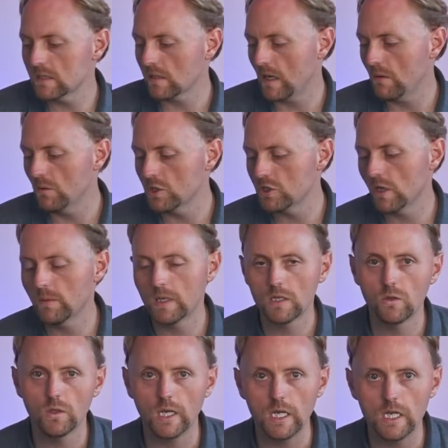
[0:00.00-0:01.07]
and I wish they would
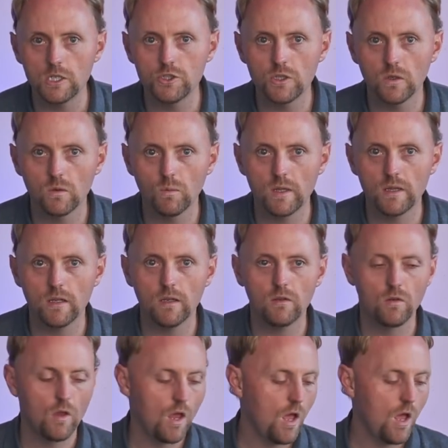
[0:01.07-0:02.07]
include a heat shield with it.